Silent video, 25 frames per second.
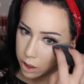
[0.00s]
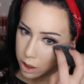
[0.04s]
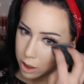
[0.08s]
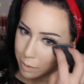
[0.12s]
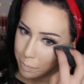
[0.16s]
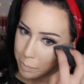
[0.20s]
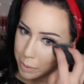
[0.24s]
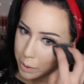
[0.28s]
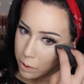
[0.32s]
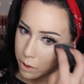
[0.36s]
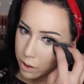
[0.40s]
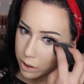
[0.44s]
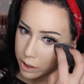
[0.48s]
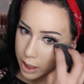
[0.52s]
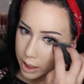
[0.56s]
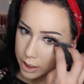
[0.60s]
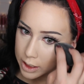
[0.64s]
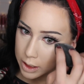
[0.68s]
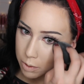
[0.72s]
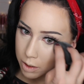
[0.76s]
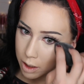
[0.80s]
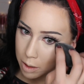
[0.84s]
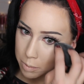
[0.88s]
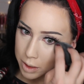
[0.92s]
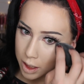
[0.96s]
a computer
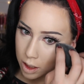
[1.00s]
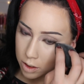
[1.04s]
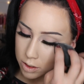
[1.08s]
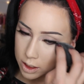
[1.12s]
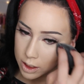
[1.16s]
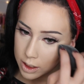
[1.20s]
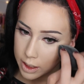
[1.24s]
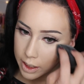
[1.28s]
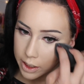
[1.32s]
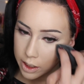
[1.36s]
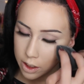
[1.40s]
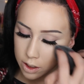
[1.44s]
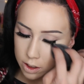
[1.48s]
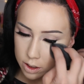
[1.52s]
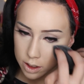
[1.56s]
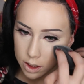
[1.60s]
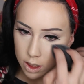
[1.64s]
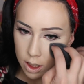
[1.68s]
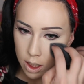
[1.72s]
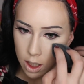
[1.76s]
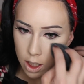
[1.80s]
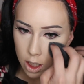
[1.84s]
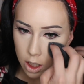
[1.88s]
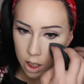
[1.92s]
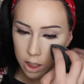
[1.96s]
desk when I'm downstairs,